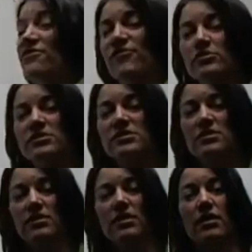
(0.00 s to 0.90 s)
first
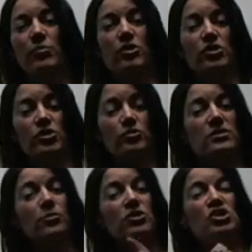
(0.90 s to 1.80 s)
thing I'm going to do is
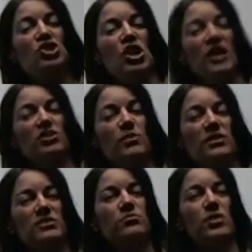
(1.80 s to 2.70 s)
I'm going to change my
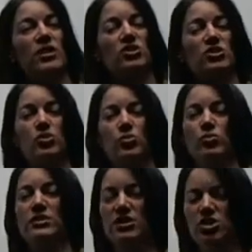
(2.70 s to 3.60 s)
subtraction to
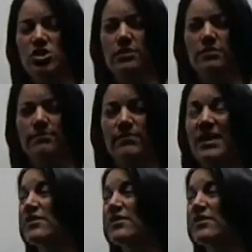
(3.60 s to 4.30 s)
addition. Now